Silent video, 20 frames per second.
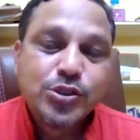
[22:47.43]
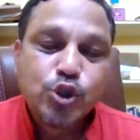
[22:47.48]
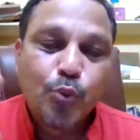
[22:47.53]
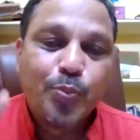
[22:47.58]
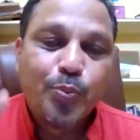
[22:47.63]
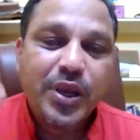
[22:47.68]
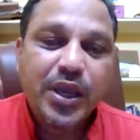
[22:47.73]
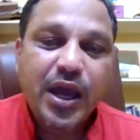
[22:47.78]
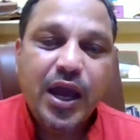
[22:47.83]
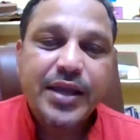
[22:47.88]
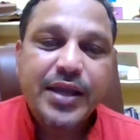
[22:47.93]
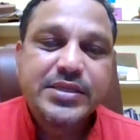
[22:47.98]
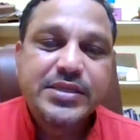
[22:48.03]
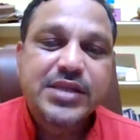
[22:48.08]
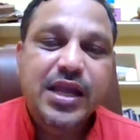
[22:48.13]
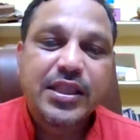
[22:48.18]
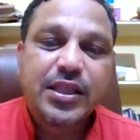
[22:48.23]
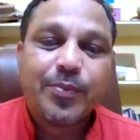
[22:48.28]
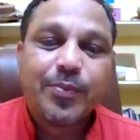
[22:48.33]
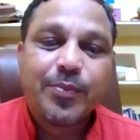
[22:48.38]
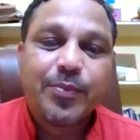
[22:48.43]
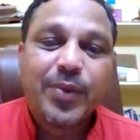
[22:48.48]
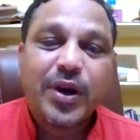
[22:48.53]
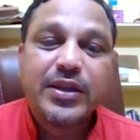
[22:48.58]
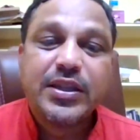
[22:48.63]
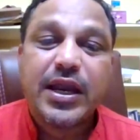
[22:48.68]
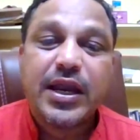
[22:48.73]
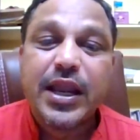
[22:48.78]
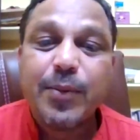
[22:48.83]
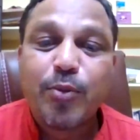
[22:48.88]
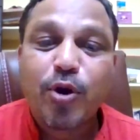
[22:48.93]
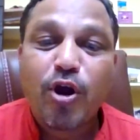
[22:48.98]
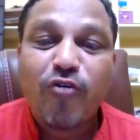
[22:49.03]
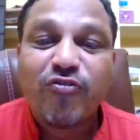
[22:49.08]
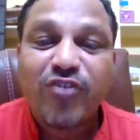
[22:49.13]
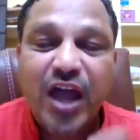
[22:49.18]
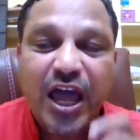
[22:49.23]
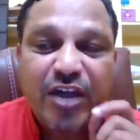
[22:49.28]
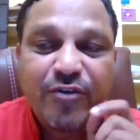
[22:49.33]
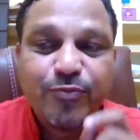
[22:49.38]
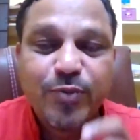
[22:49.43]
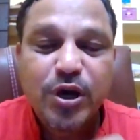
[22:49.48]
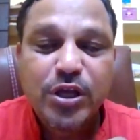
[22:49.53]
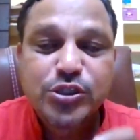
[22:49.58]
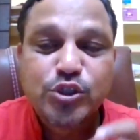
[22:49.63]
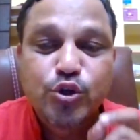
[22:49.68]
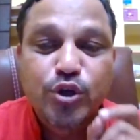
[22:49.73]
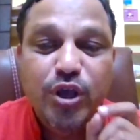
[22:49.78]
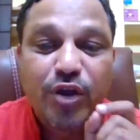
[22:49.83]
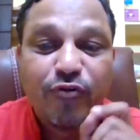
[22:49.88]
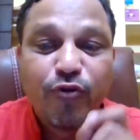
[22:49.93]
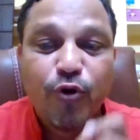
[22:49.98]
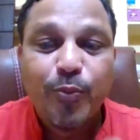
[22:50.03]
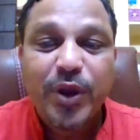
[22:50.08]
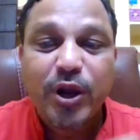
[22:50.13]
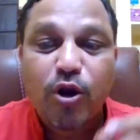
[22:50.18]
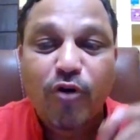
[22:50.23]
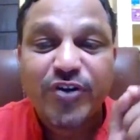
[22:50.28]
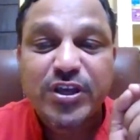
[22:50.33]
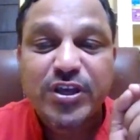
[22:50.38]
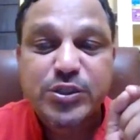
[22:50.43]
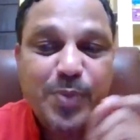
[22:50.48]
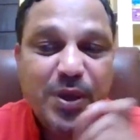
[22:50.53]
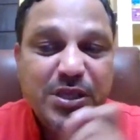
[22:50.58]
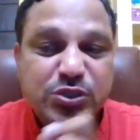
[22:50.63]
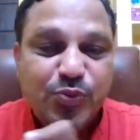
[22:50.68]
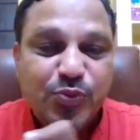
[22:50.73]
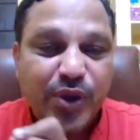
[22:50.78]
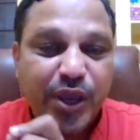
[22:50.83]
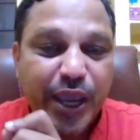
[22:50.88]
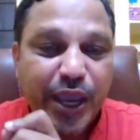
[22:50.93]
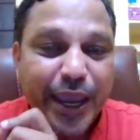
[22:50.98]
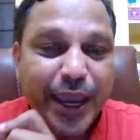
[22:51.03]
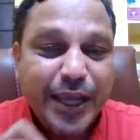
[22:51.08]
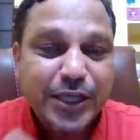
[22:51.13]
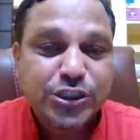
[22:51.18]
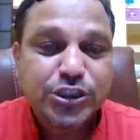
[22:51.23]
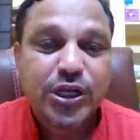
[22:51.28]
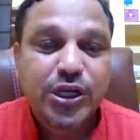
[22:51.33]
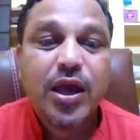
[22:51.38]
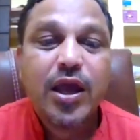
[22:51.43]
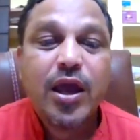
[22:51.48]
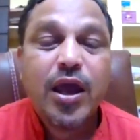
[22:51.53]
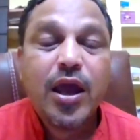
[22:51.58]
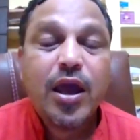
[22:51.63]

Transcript: So BI is nothing but the number of live births to a woman of a specific age.